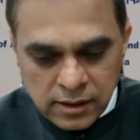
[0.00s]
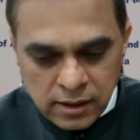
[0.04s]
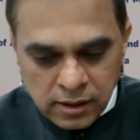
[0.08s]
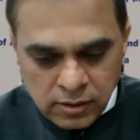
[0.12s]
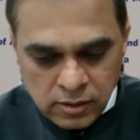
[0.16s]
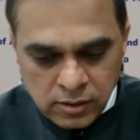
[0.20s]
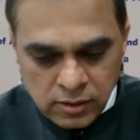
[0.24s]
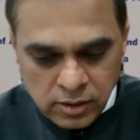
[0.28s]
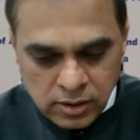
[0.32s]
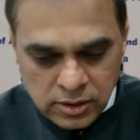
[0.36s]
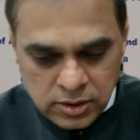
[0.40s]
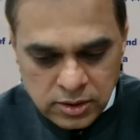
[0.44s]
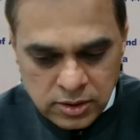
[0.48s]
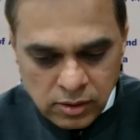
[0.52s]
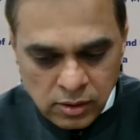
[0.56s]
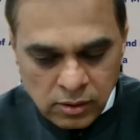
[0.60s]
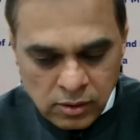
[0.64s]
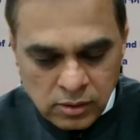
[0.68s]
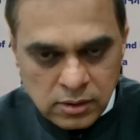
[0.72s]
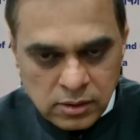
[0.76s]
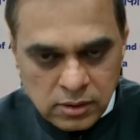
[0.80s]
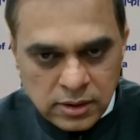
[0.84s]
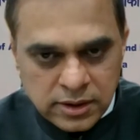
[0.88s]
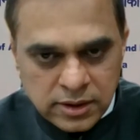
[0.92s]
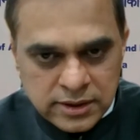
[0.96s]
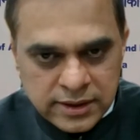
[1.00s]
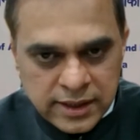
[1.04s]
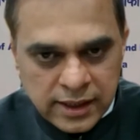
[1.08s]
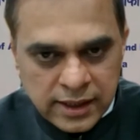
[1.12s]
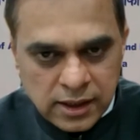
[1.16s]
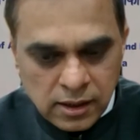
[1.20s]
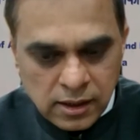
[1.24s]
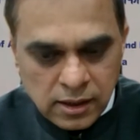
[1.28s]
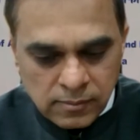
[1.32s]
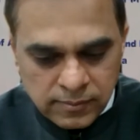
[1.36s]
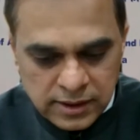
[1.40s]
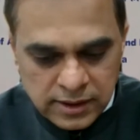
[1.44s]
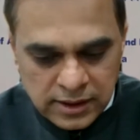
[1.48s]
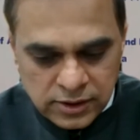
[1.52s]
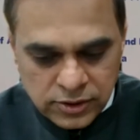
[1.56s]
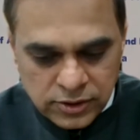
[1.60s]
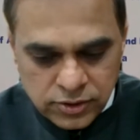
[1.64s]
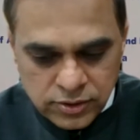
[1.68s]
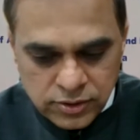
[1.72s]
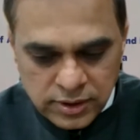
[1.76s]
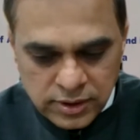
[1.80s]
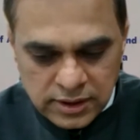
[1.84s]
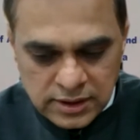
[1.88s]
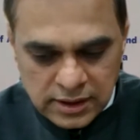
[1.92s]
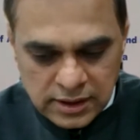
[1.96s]
across all the central
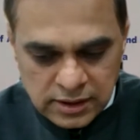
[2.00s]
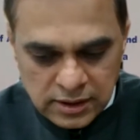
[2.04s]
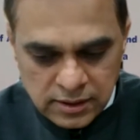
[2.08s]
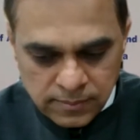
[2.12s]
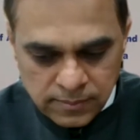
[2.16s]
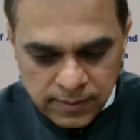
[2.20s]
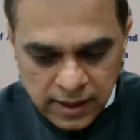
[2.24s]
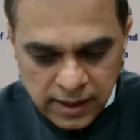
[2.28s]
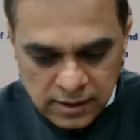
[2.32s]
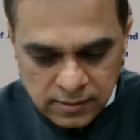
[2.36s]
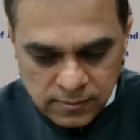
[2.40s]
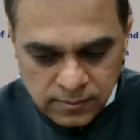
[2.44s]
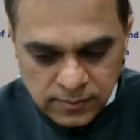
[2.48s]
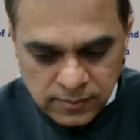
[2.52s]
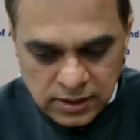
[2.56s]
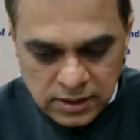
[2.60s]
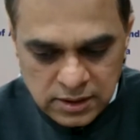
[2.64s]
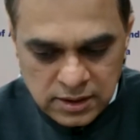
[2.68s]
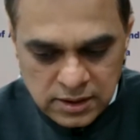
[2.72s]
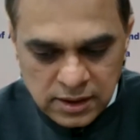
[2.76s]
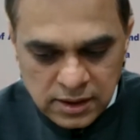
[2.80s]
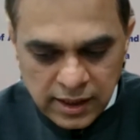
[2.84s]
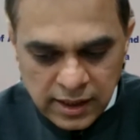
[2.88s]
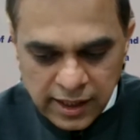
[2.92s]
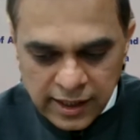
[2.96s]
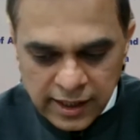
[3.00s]
ministries and departments,